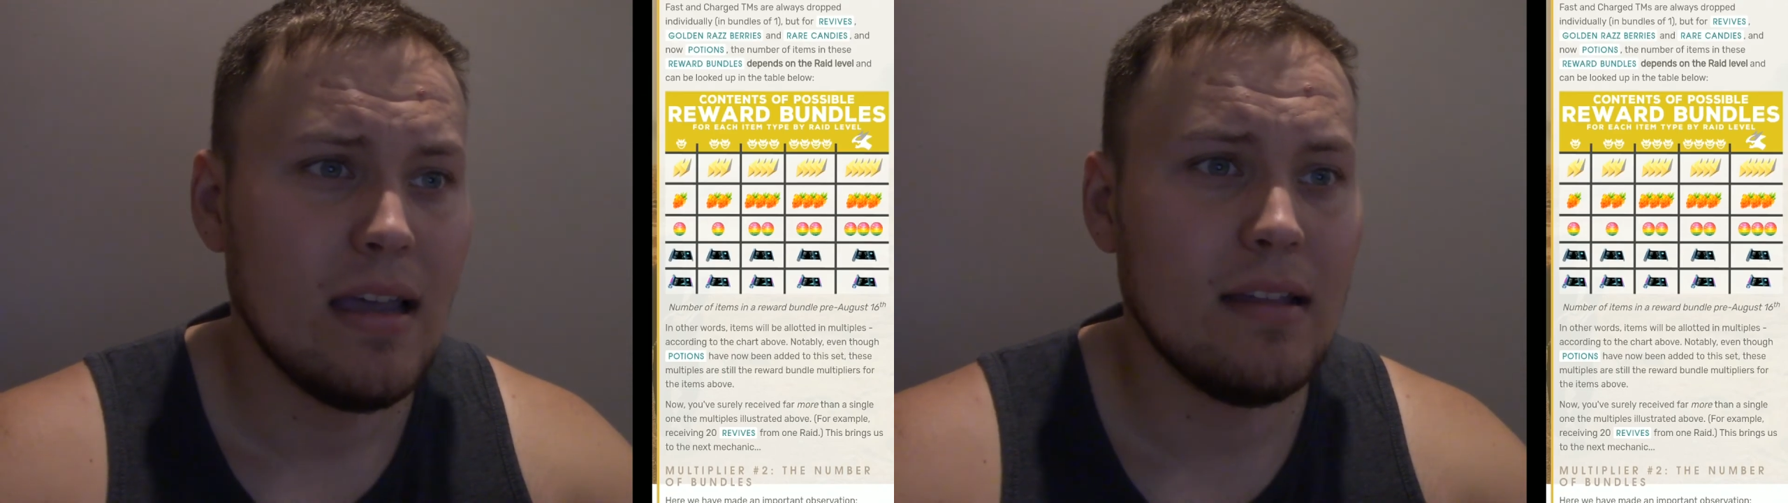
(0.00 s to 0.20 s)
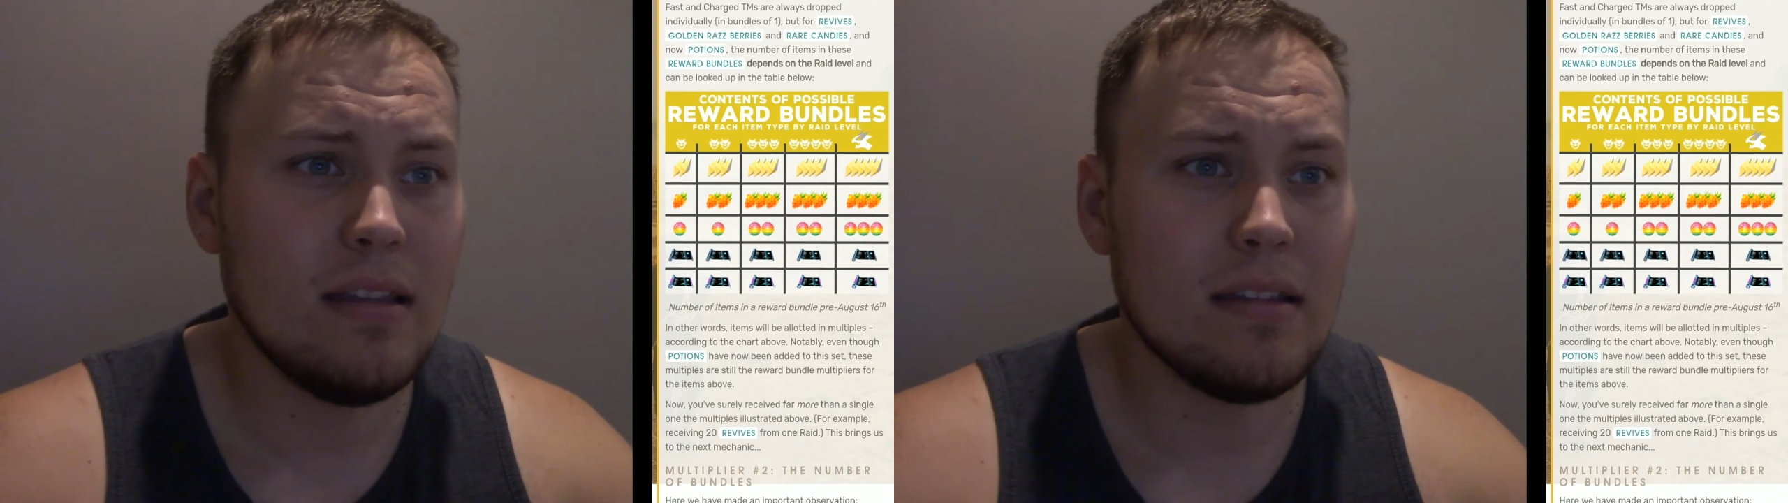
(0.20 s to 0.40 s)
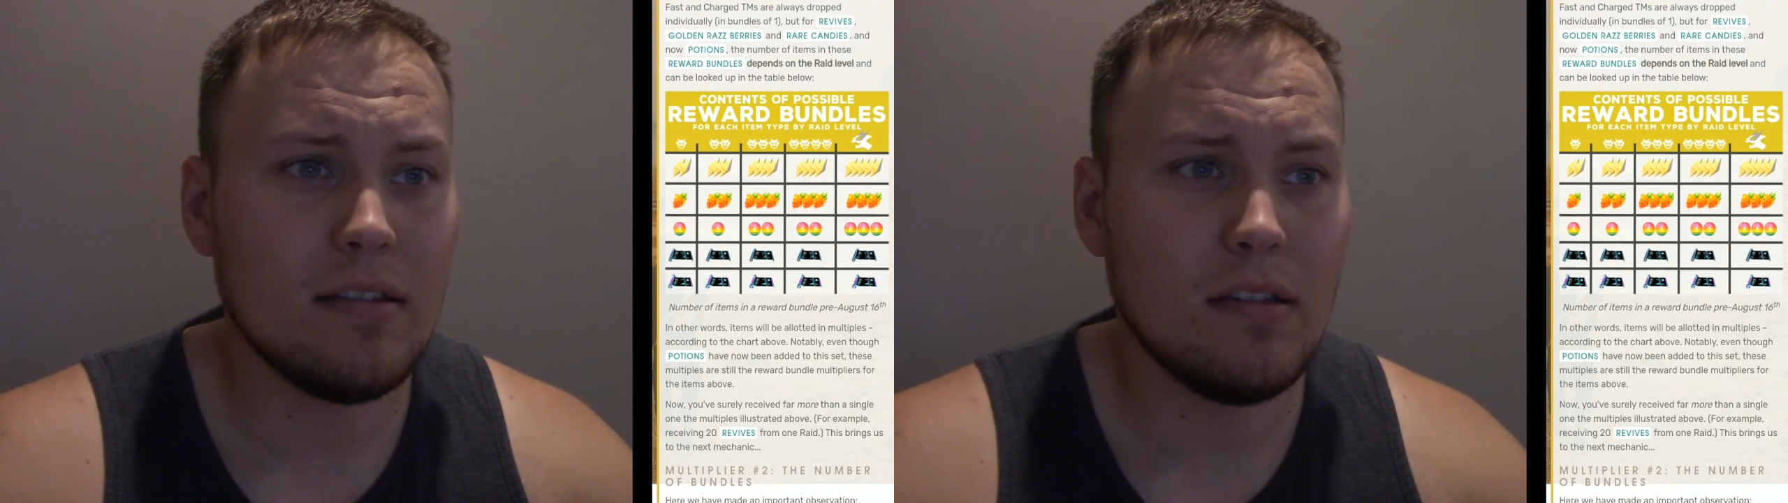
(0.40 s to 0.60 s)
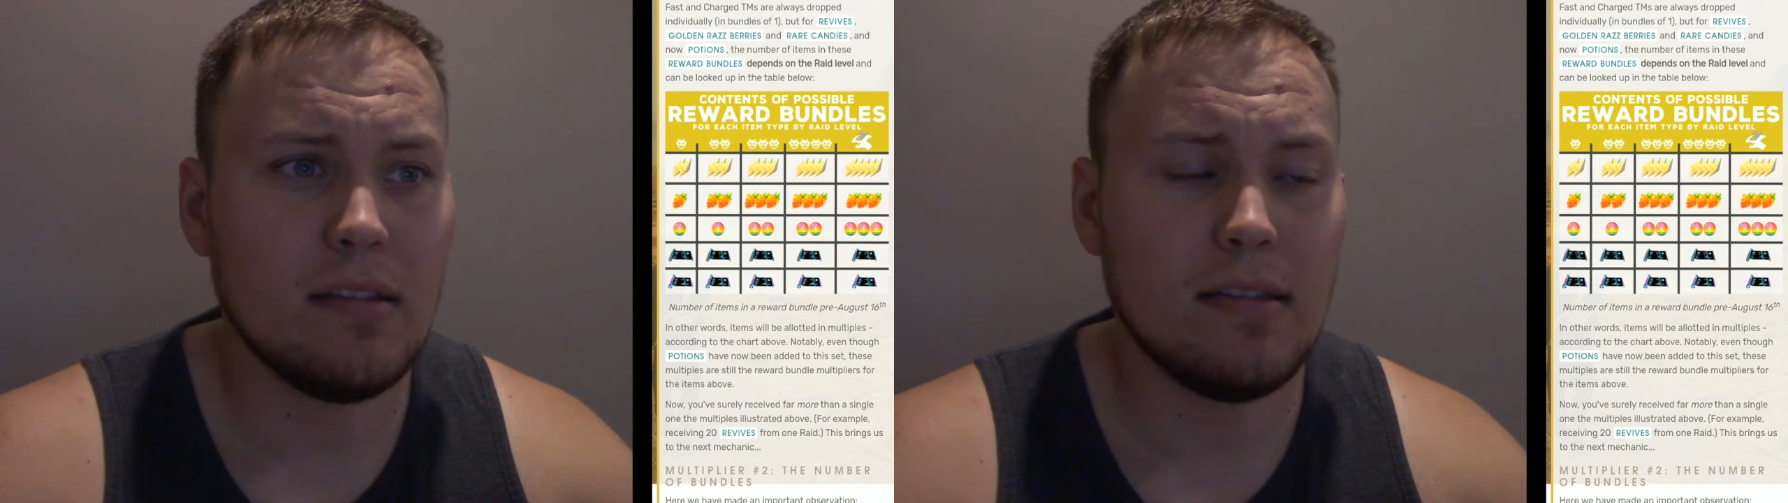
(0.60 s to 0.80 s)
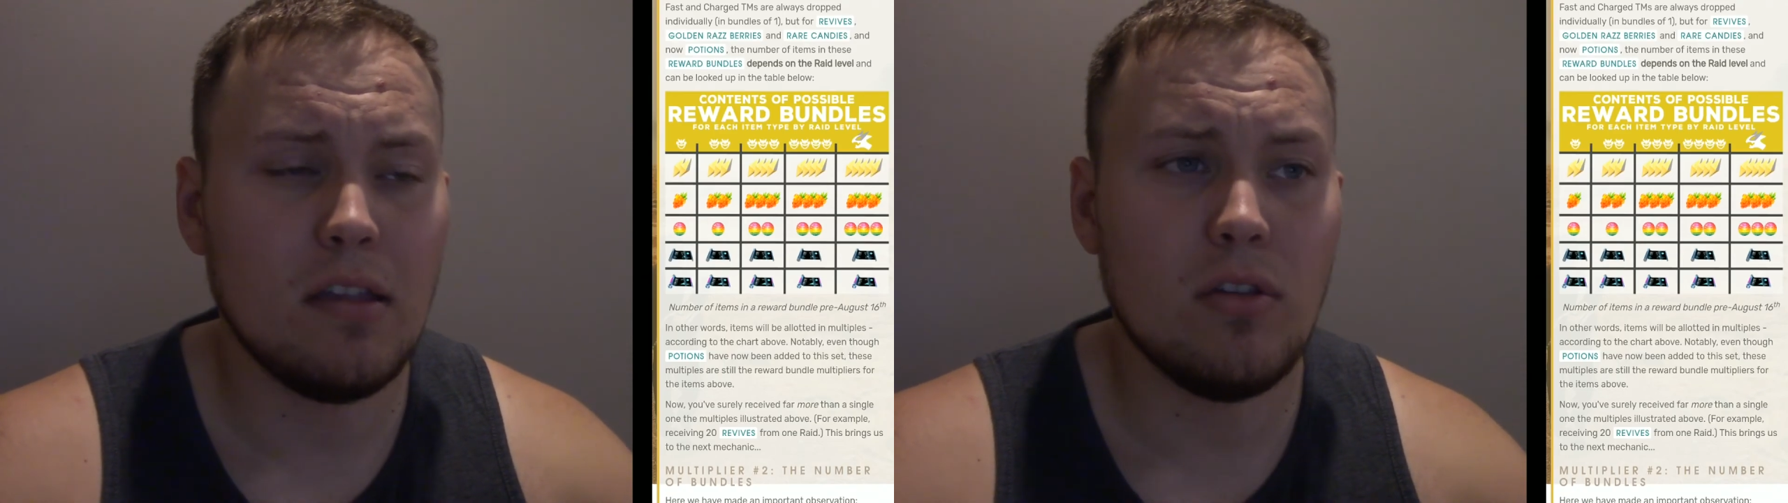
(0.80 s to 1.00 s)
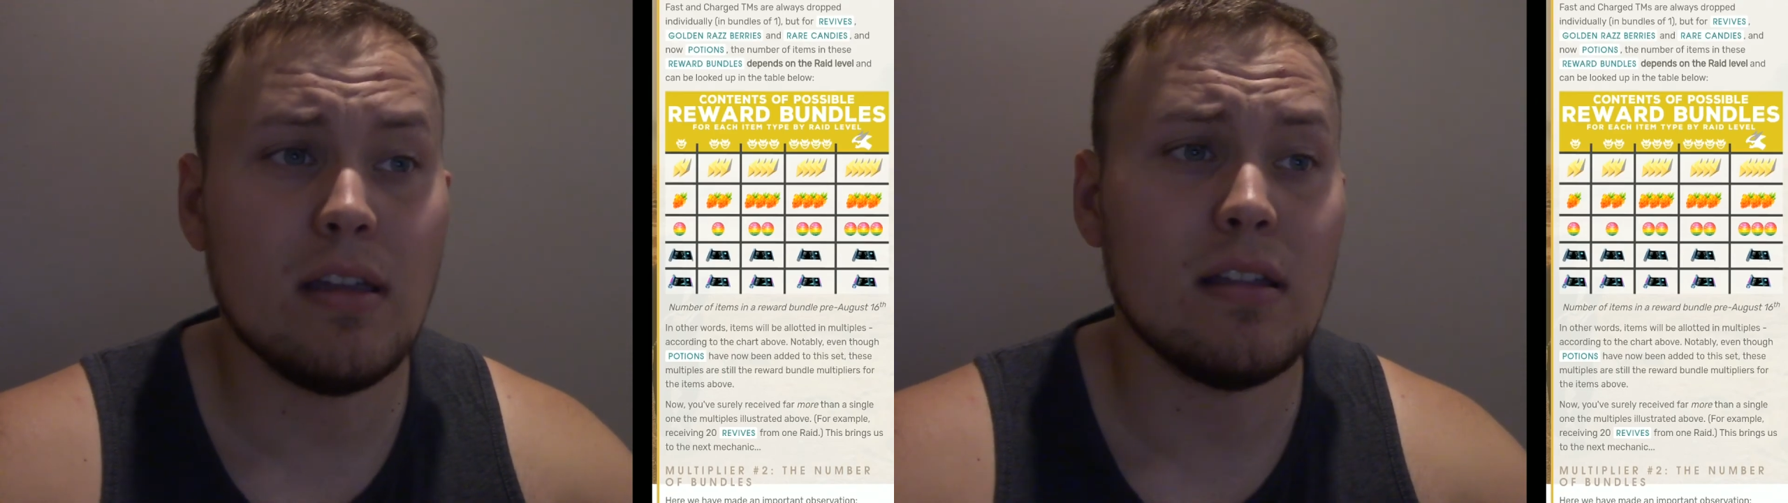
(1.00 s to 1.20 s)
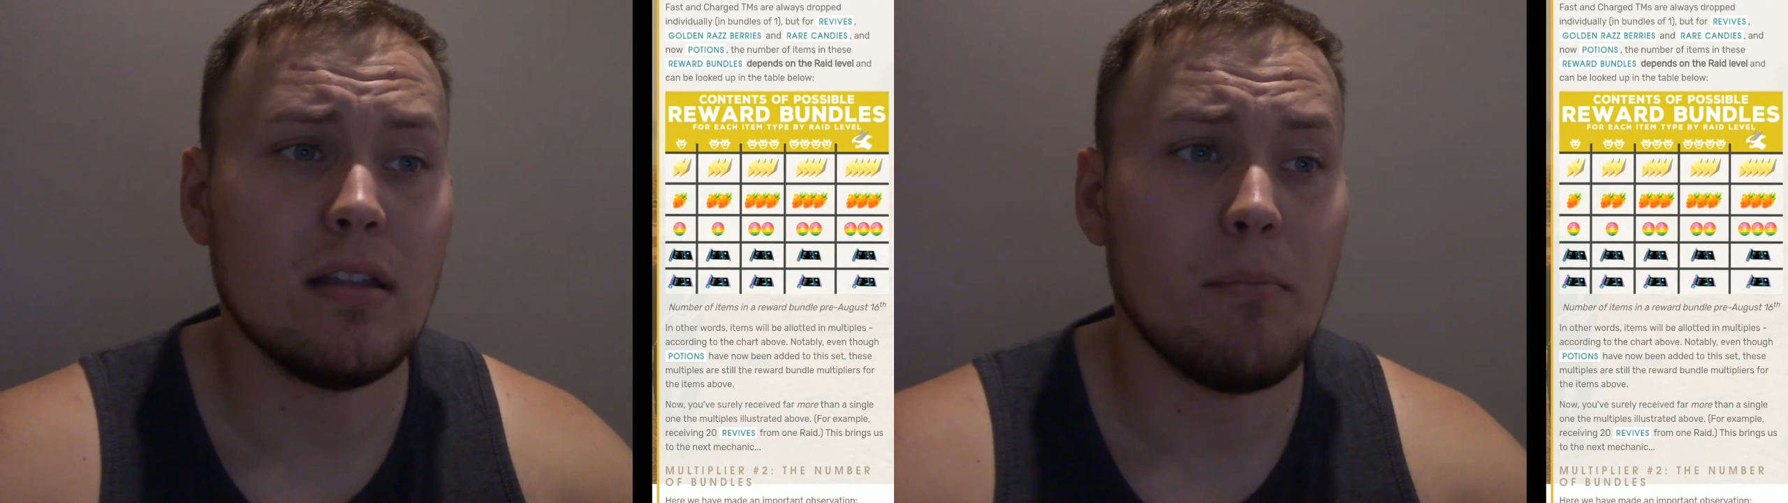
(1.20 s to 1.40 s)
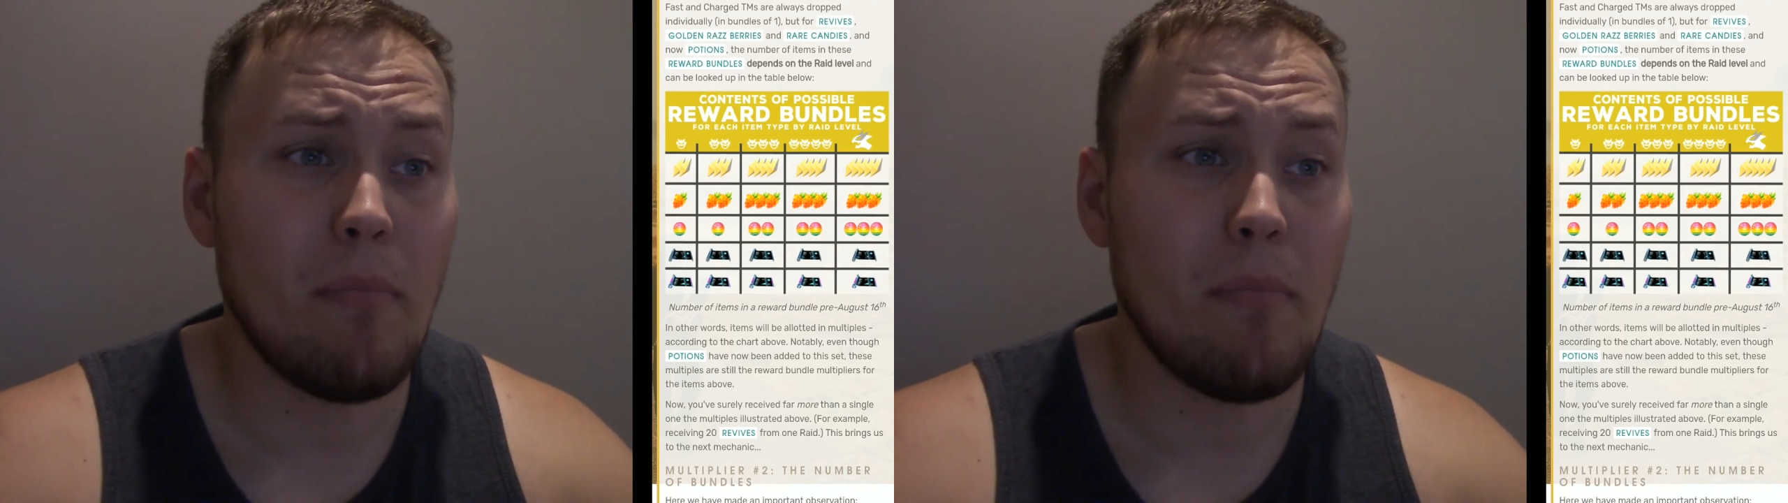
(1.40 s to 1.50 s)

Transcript: And then, as you can see, you get